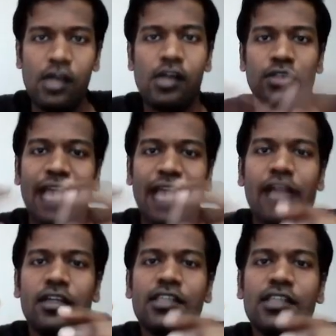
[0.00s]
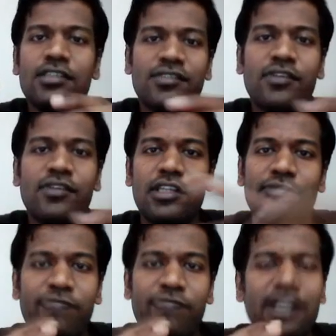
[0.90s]
So calculus is
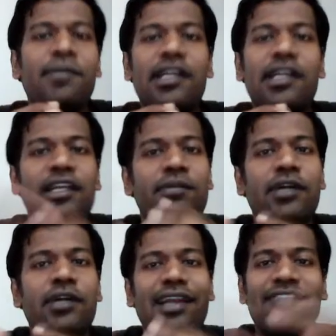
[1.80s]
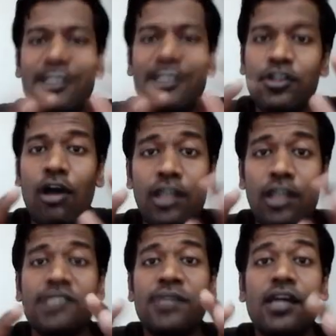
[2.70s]
fundamentally relevant to the
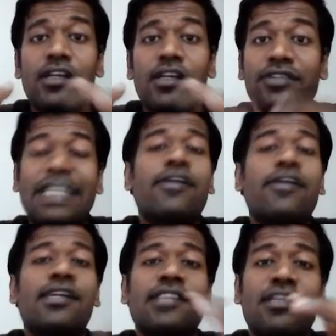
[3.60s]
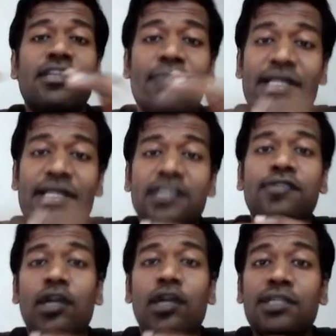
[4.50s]
algebra. You need to understand the basics
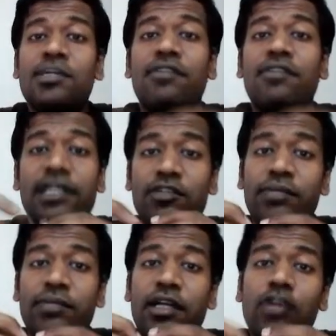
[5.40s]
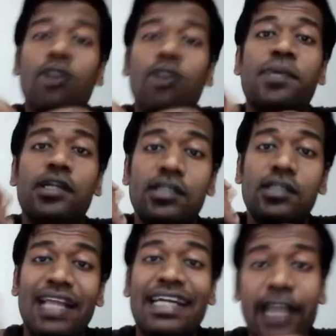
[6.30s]
of algebra well to build a topic
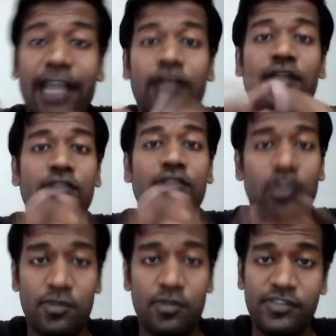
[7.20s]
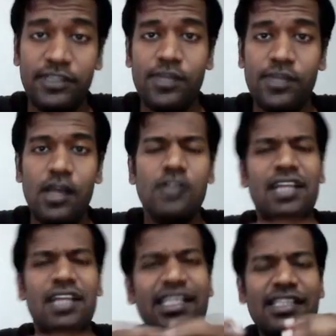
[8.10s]
like a calculus on top of it. So
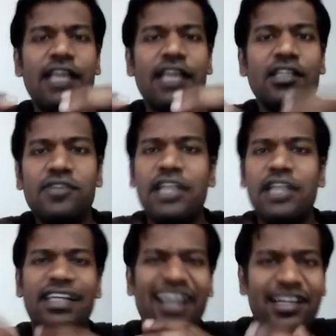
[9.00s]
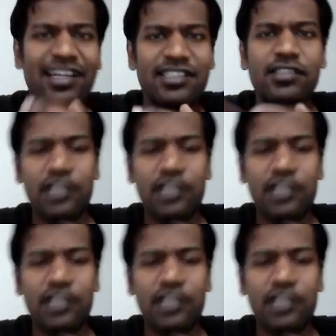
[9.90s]
let's take that we are in grade 6.